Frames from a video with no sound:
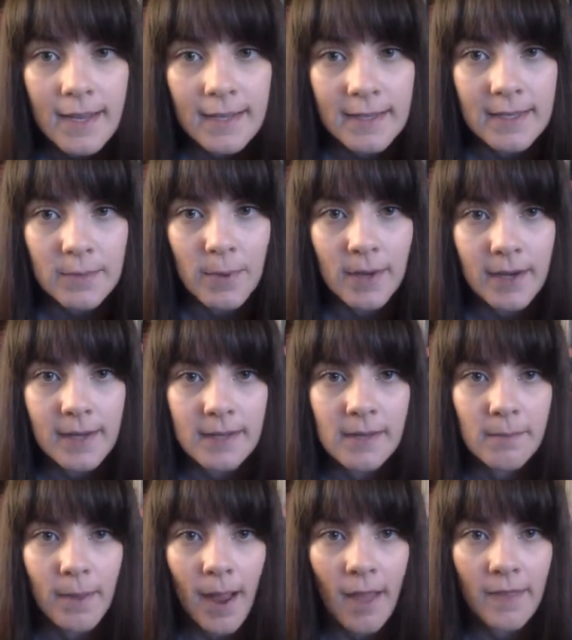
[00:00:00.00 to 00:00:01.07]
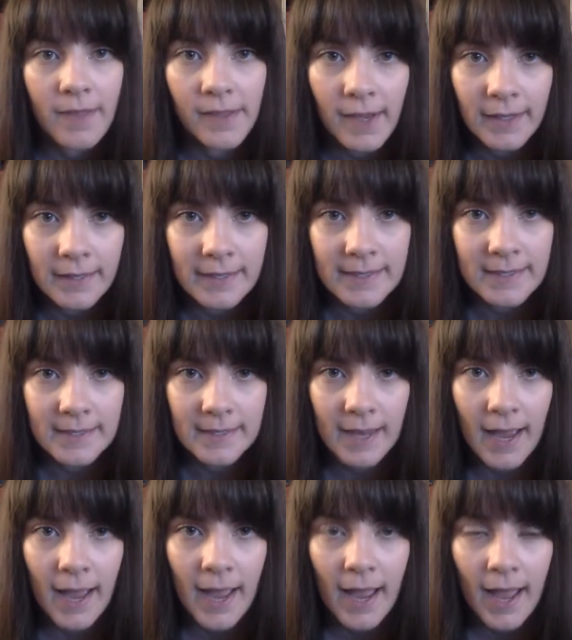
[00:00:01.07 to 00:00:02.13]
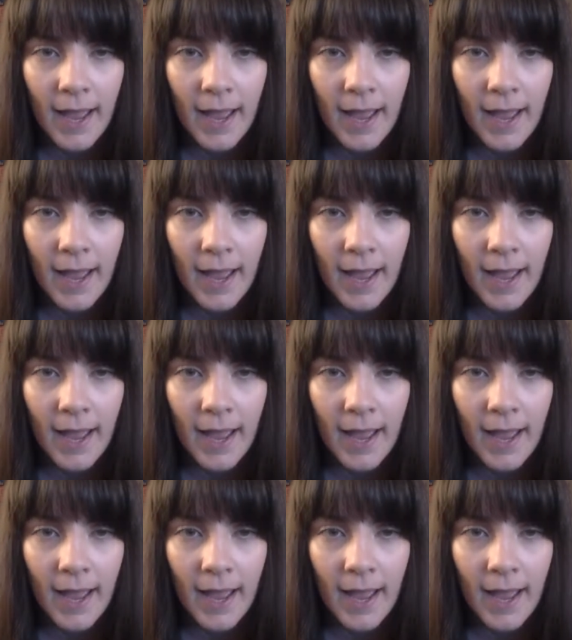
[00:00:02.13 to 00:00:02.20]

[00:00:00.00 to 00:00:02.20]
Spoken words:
This one is about the younger sister,